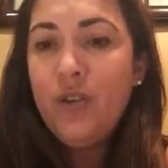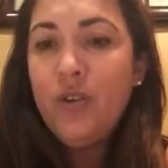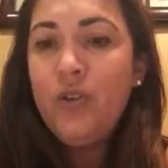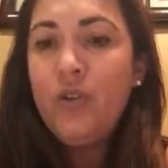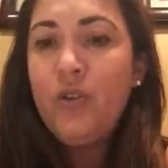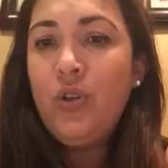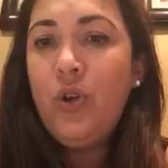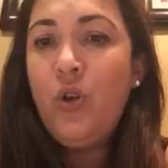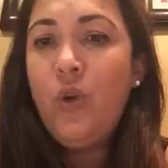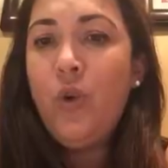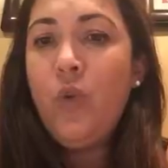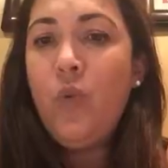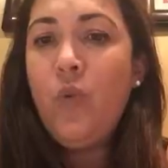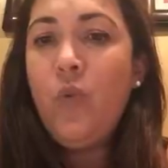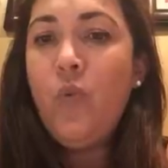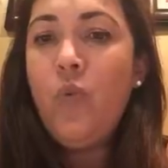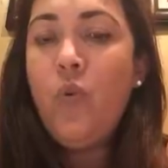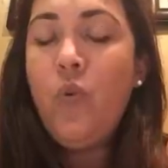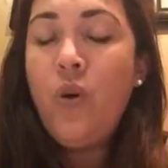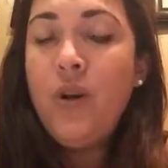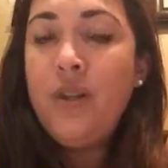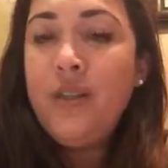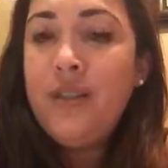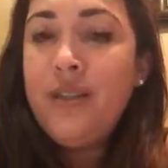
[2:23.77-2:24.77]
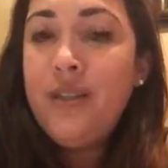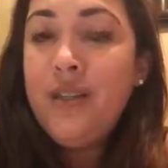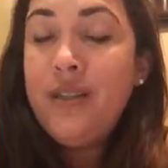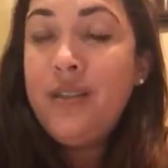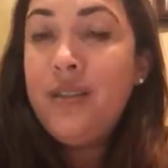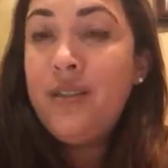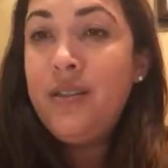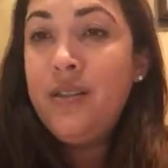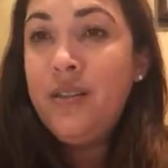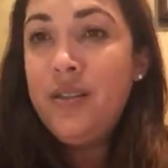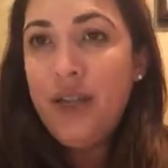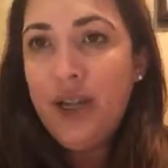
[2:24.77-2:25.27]
So once
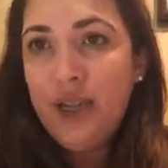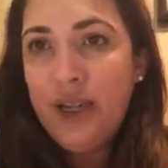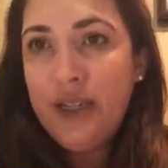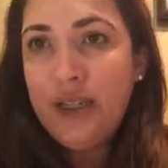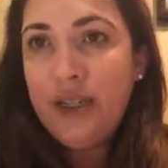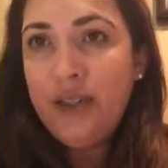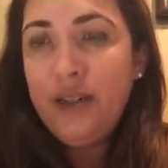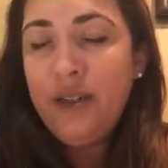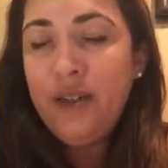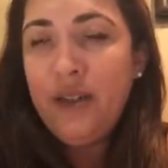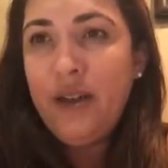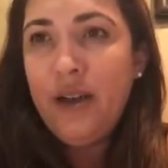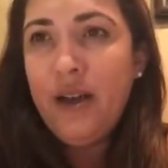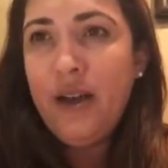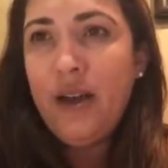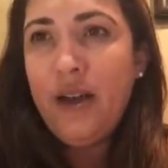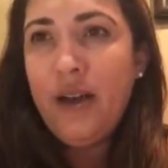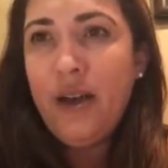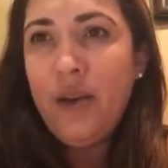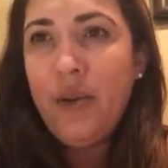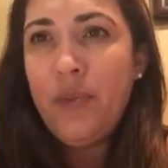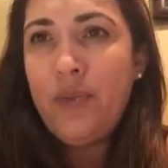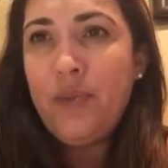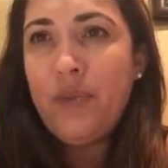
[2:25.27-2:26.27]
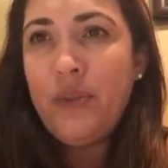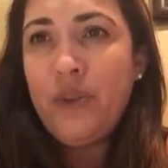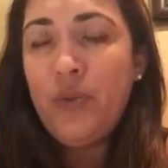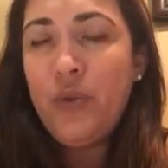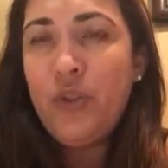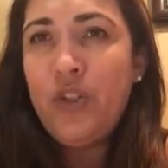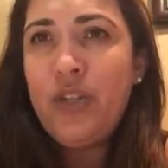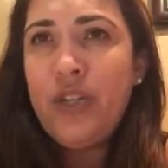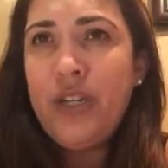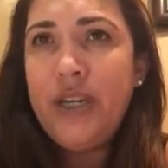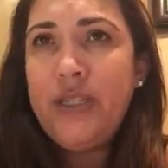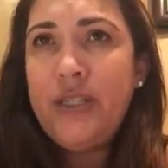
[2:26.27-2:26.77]
that's done,
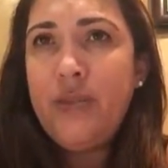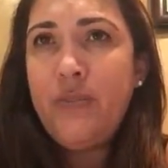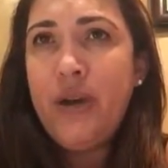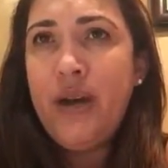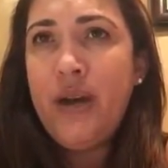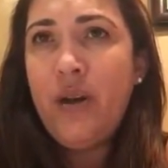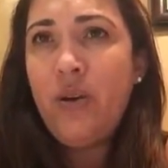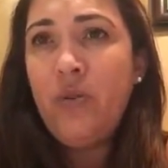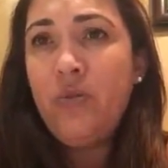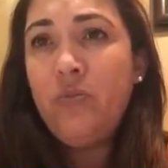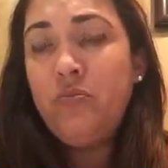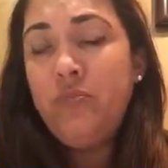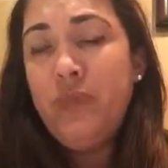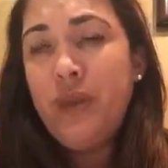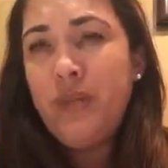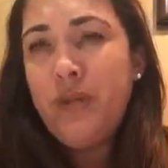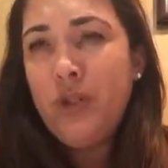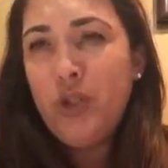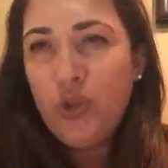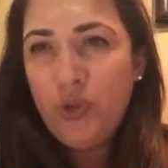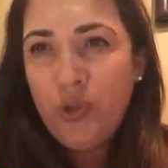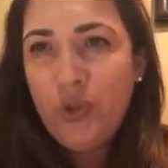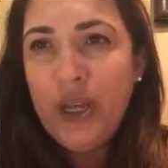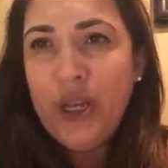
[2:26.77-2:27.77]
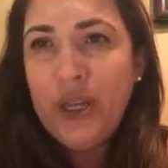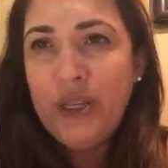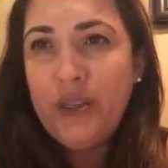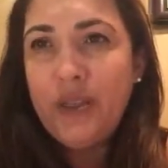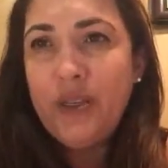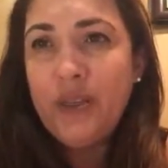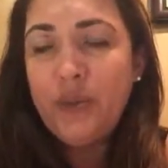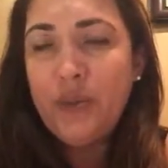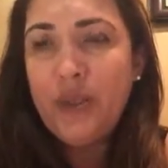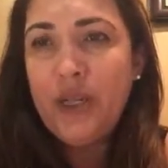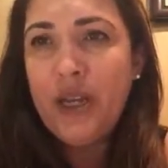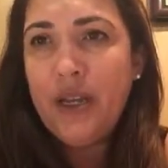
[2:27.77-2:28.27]
which takes about maybe 2
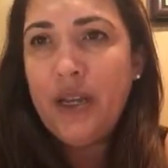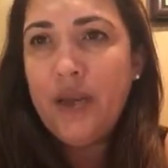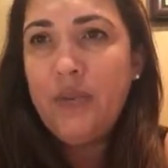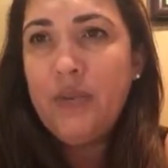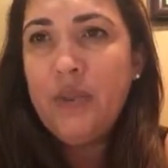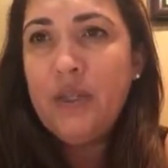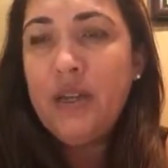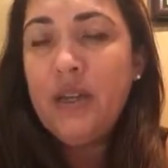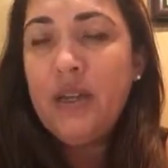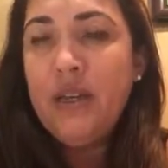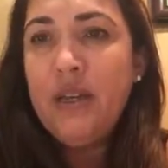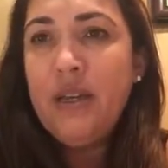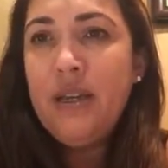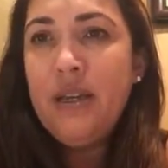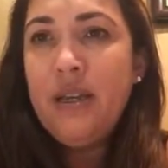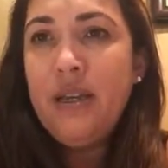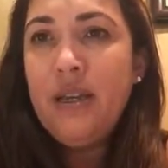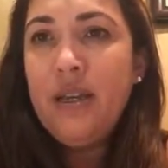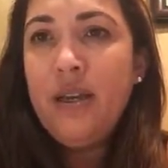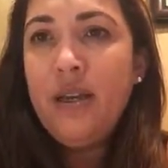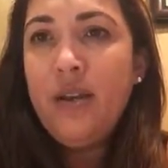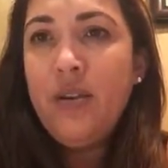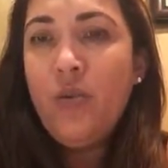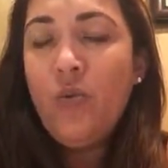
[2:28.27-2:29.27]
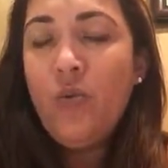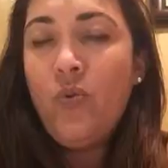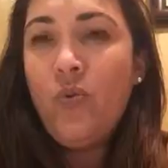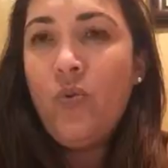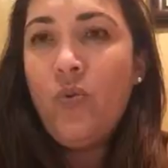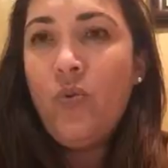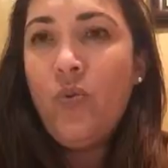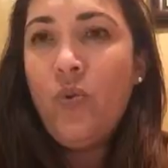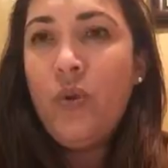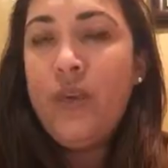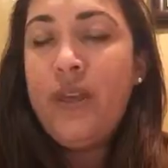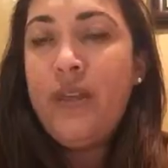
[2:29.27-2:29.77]
days sometimes,
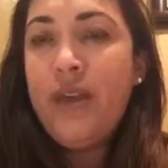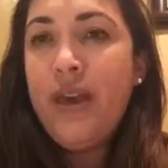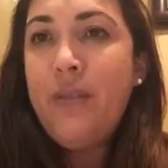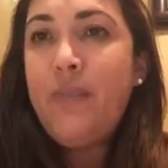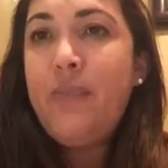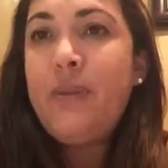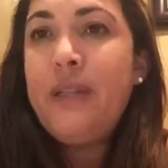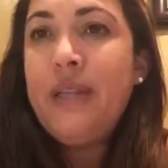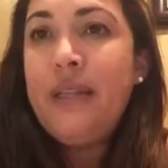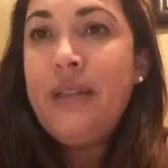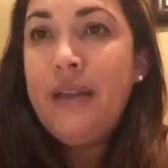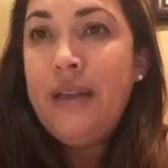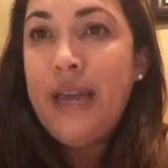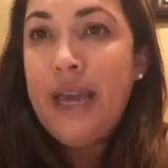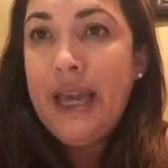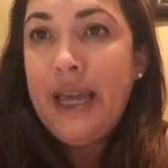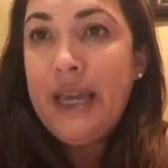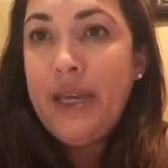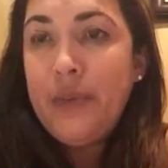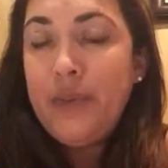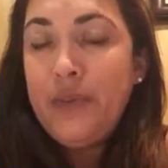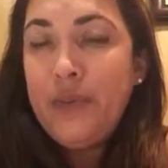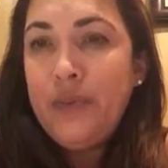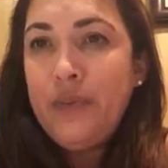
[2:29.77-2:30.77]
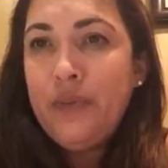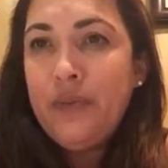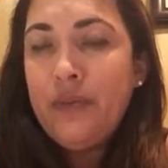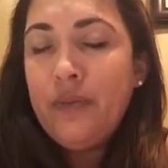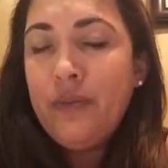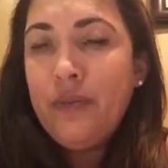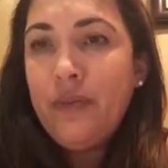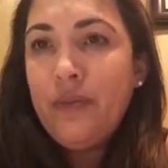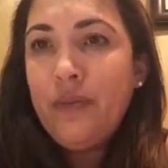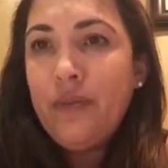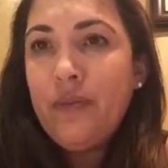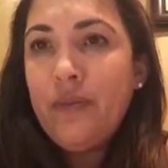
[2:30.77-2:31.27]
we then play the game
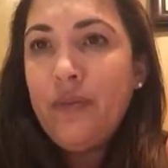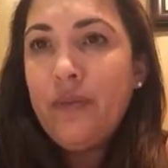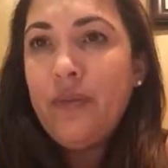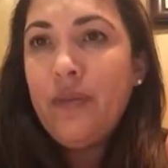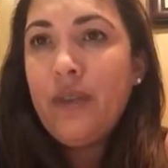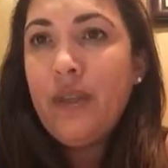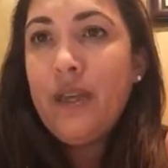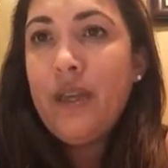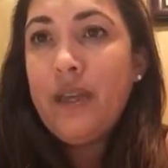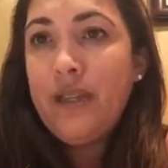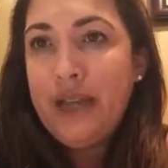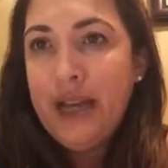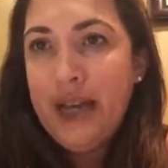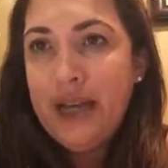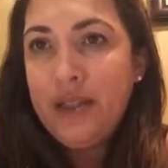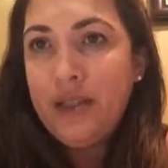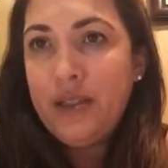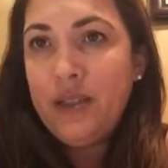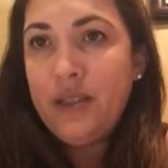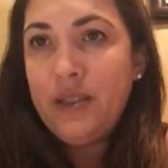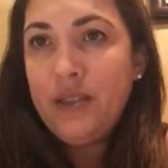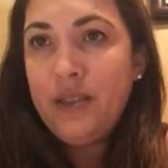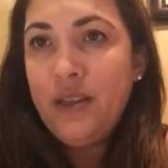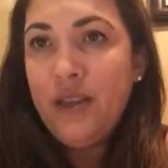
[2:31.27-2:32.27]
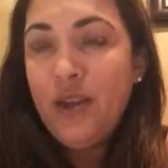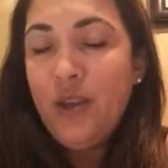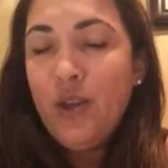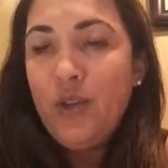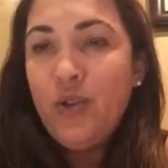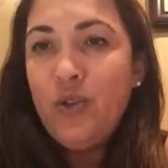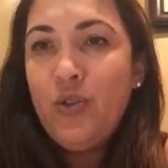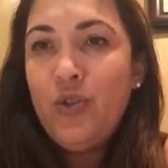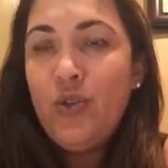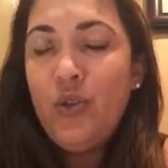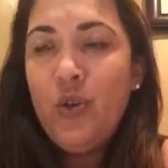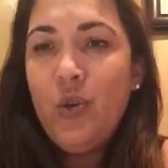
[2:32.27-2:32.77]
in class.
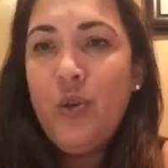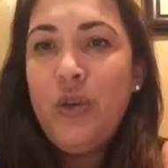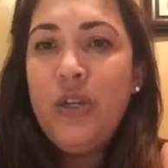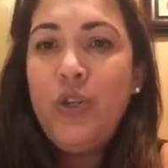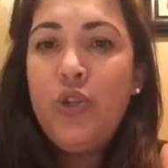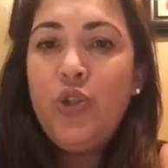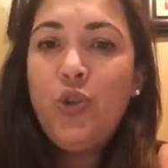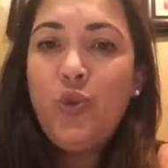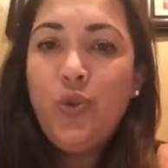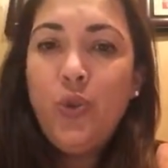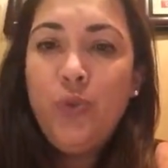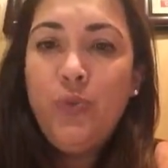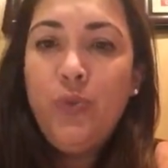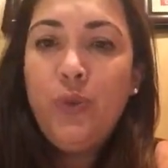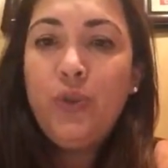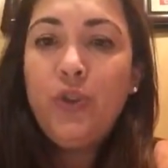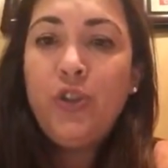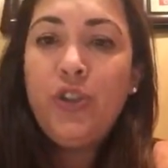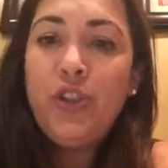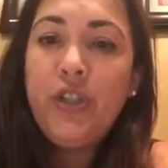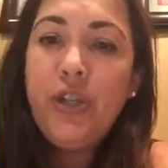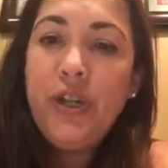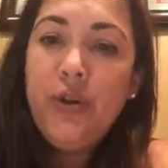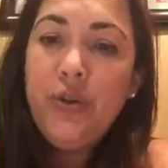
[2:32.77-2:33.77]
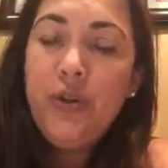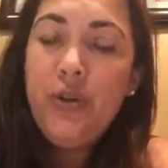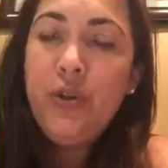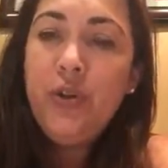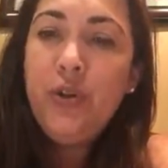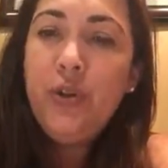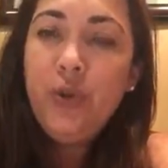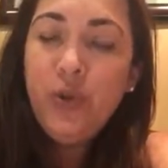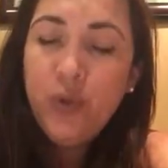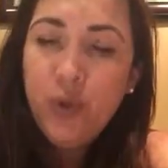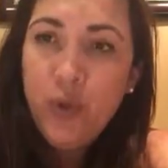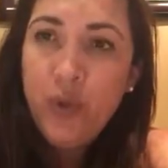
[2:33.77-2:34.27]
So each group will share their
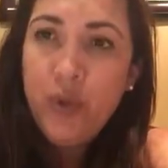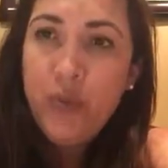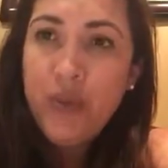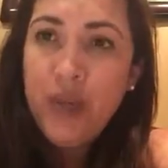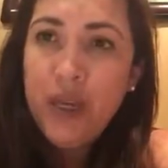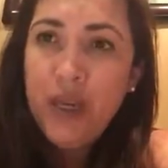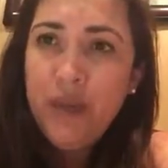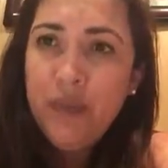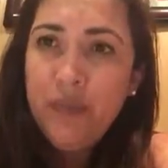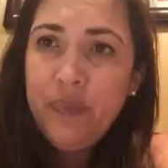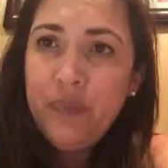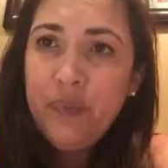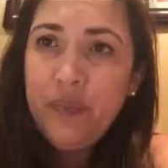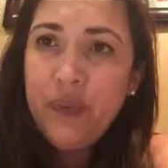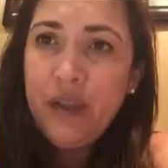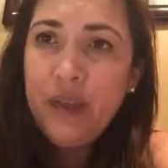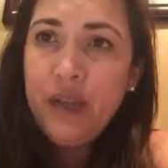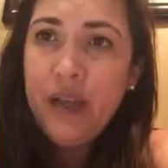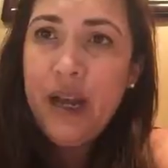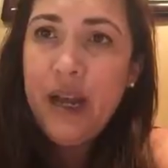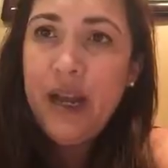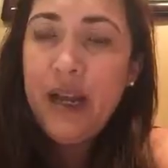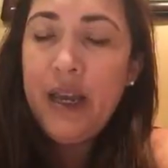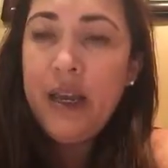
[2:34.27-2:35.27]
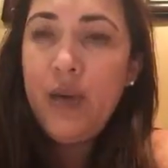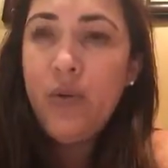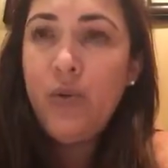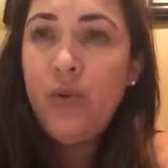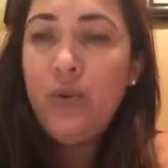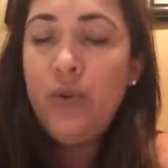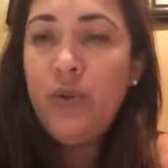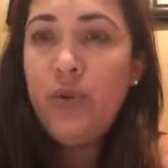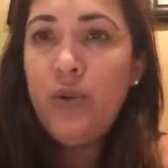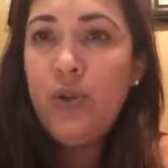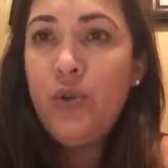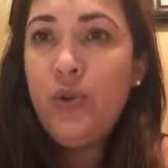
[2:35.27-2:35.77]
Kahoot with me. I
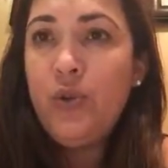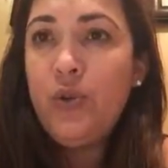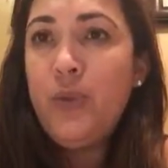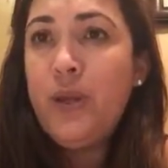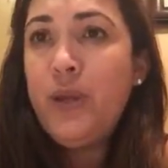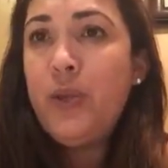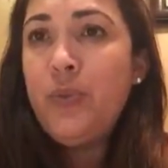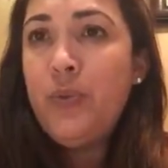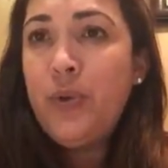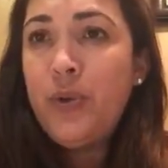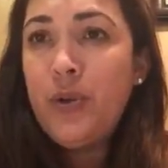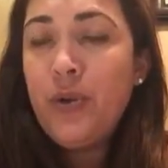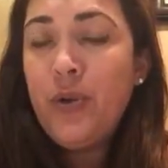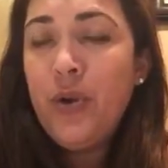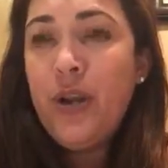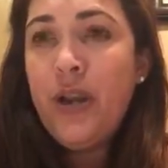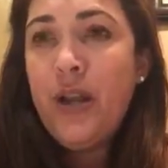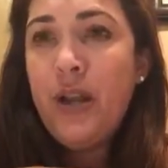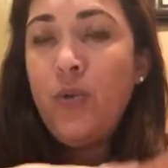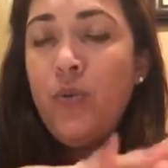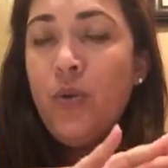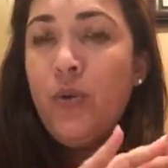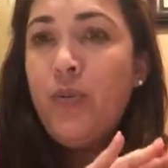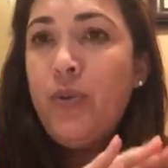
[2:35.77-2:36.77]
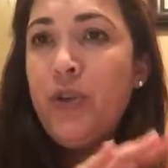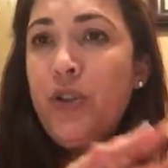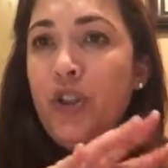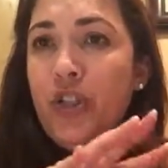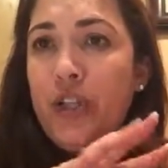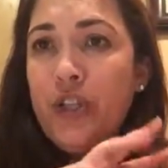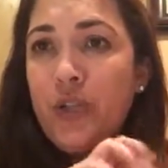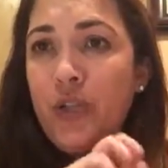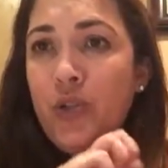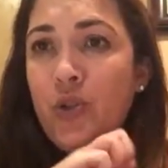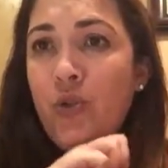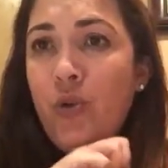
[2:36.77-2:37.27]
will use my computer and I will
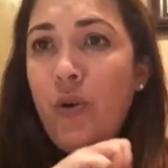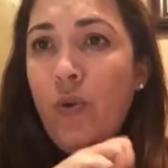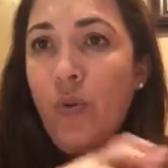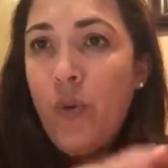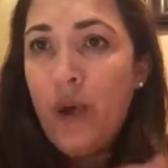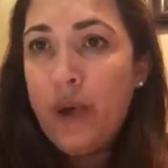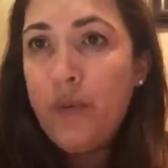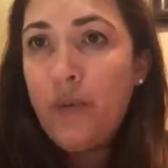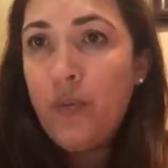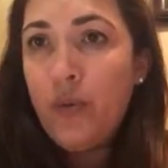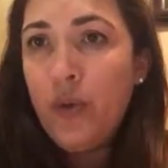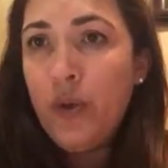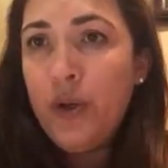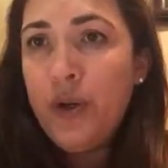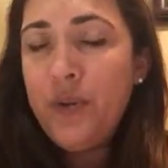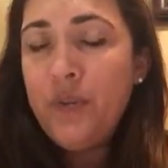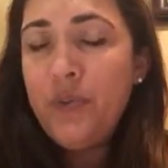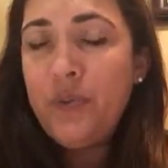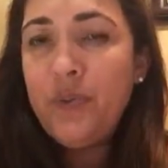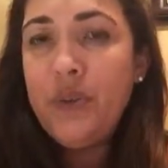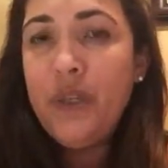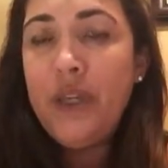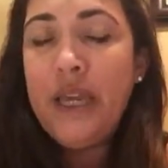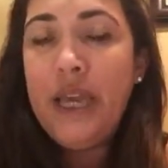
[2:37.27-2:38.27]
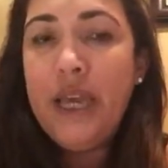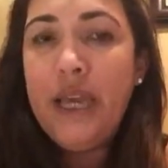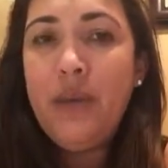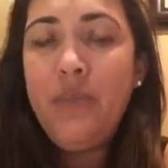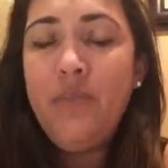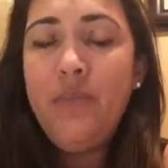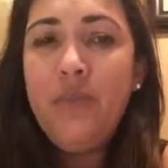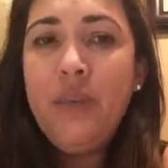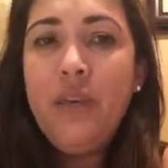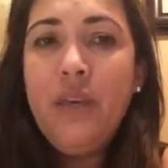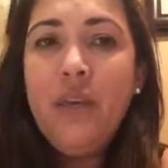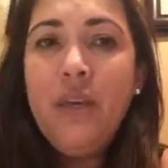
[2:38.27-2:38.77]
project to our whiteboard the
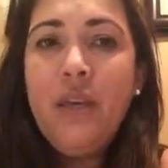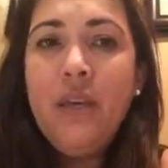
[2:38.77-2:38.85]
game,